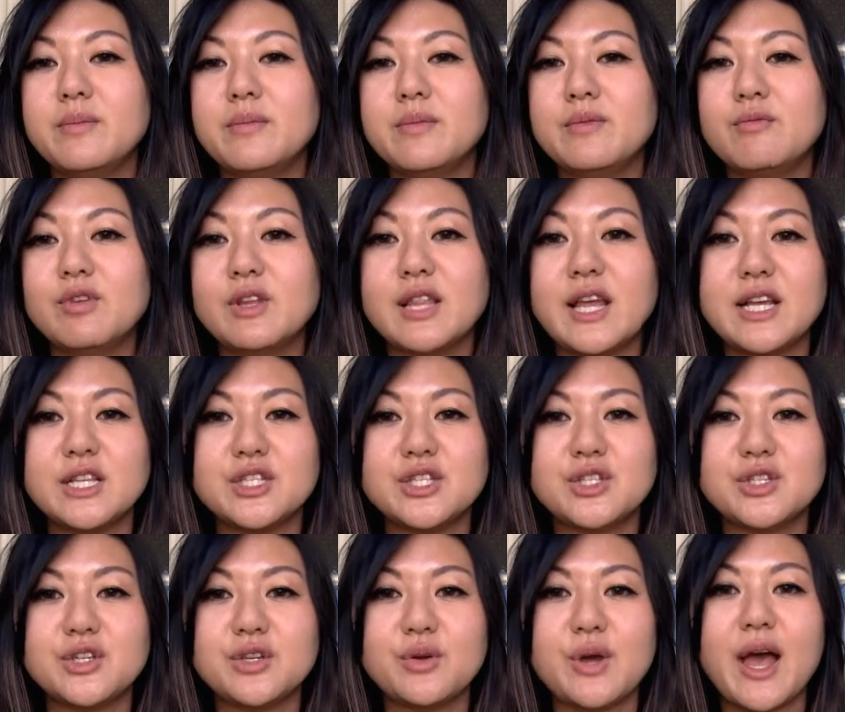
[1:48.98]
relates
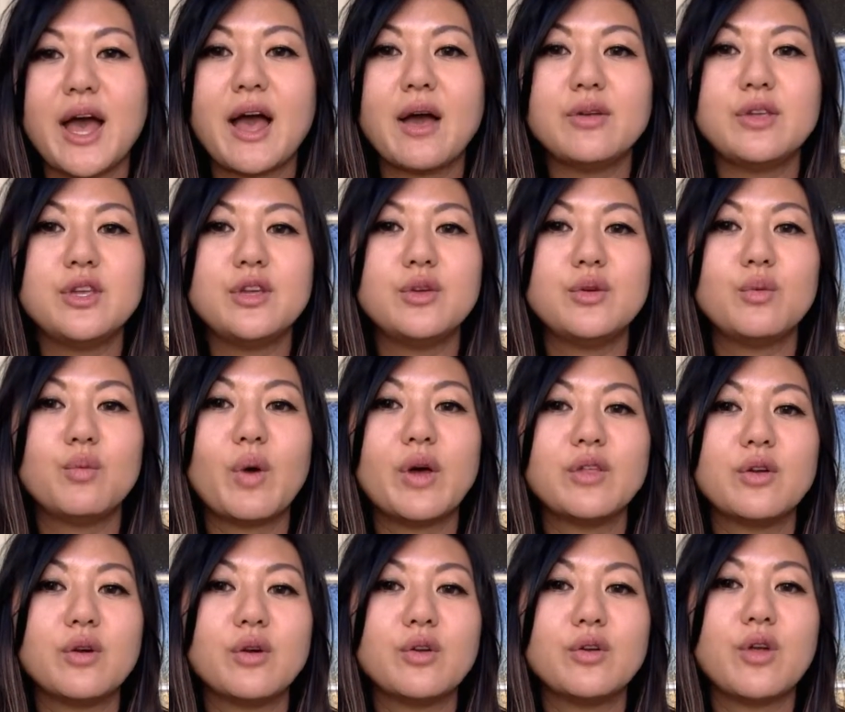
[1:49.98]
to
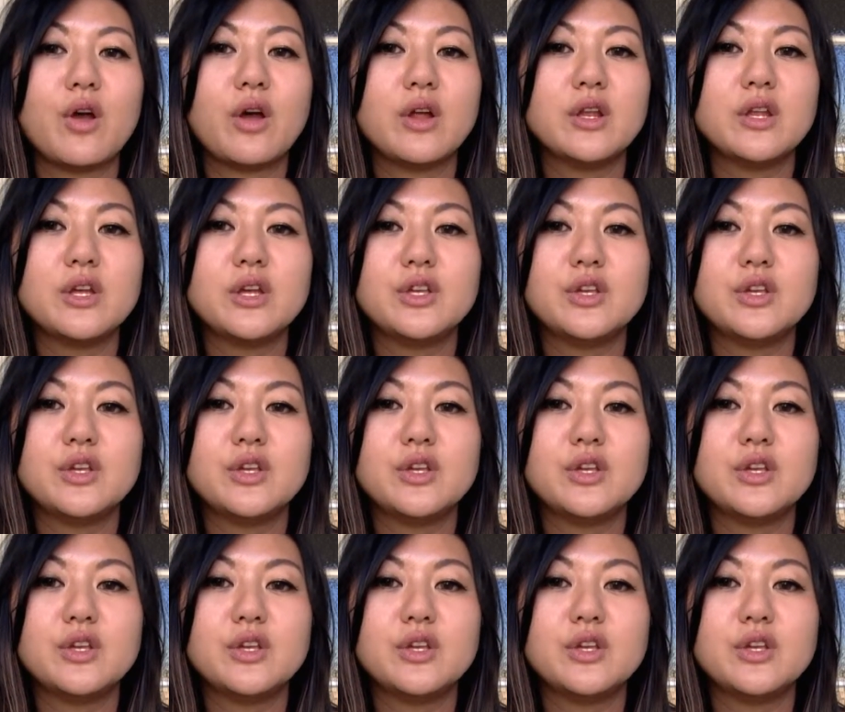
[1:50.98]
whether or not